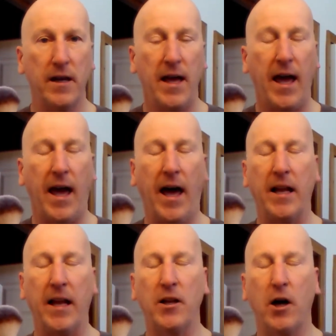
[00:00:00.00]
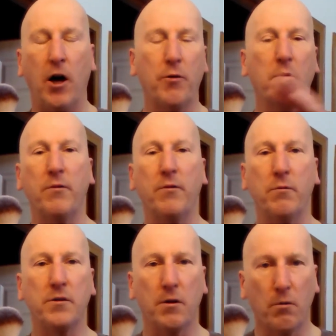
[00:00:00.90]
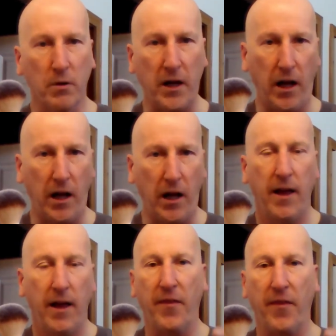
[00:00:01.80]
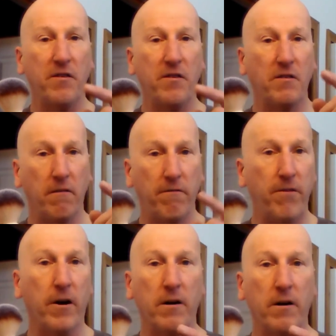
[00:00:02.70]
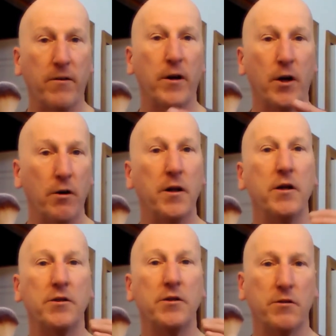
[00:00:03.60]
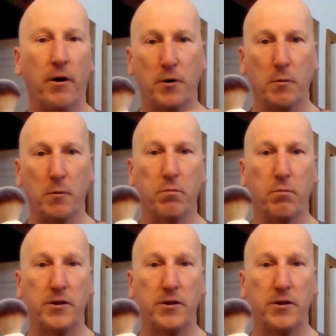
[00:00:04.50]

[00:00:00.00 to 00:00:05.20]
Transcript: And all the reviewers agree that this is a very, very good starter brush.